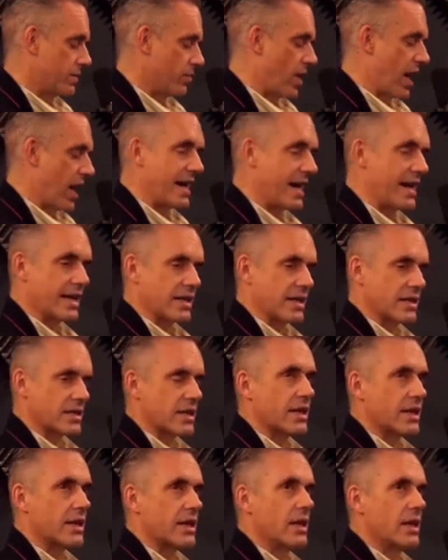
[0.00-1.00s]
Writings,
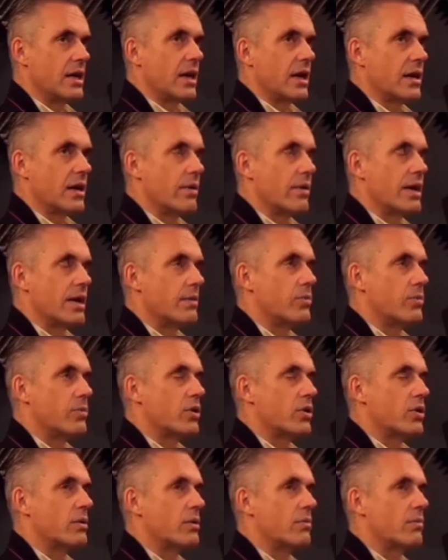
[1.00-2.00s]
like I read a
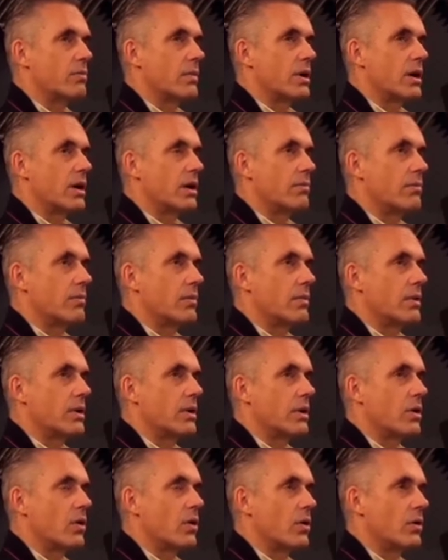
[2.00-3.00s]
book
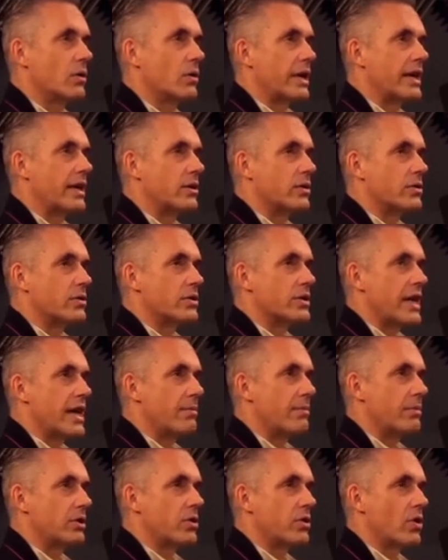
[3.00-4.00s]
called Hitler's
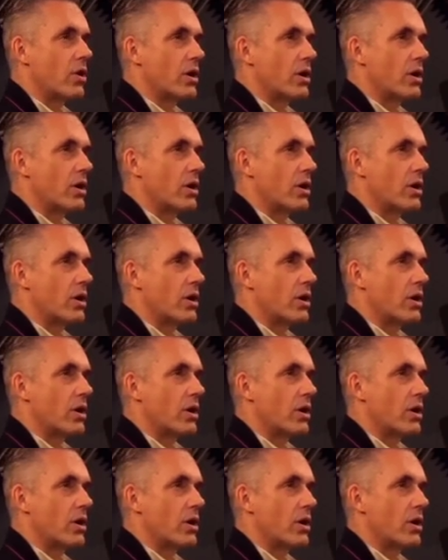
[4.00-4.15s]
Table